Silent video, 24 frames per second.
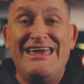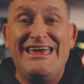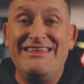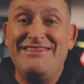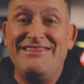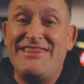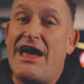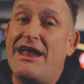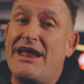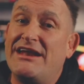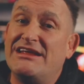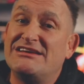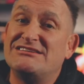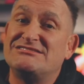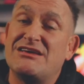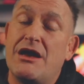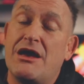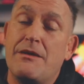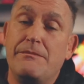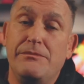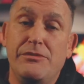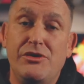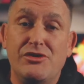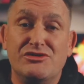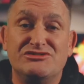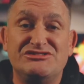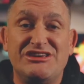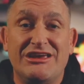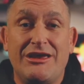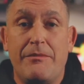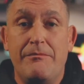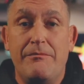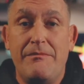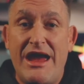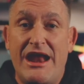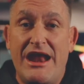and that is
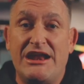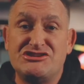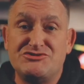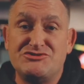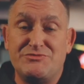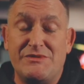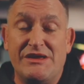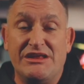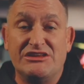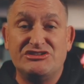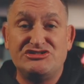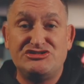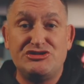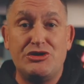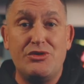music management.